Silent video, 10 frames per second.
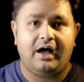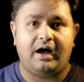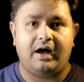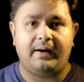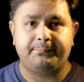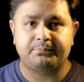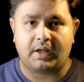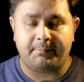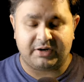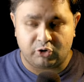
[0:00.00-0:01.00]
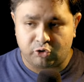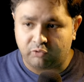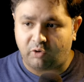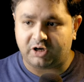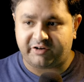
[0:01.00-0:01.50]
Um, but you
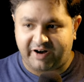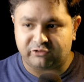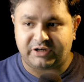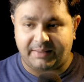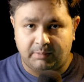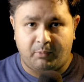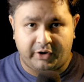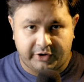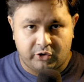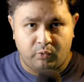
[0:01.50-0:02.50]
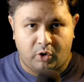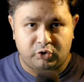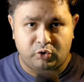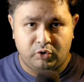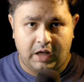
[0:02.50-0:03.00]
don't want to try to time the market. You want
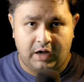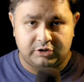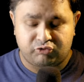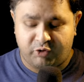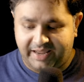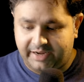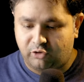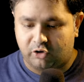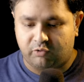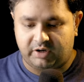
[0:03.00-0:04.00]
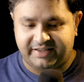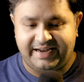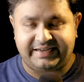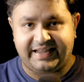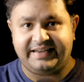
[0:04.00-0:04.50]
to uh, trade, or you want to
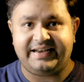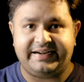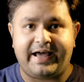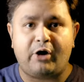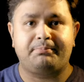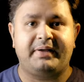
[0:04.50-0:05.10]
get in and out